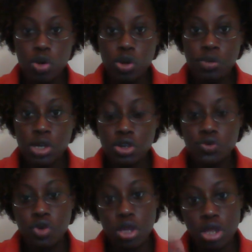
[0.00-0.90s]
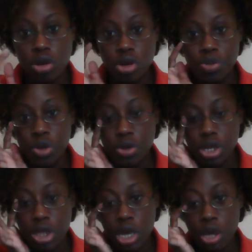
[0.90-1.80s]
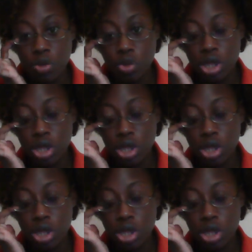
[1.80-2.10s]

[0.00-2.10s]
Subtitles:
in remission for a certain period of time,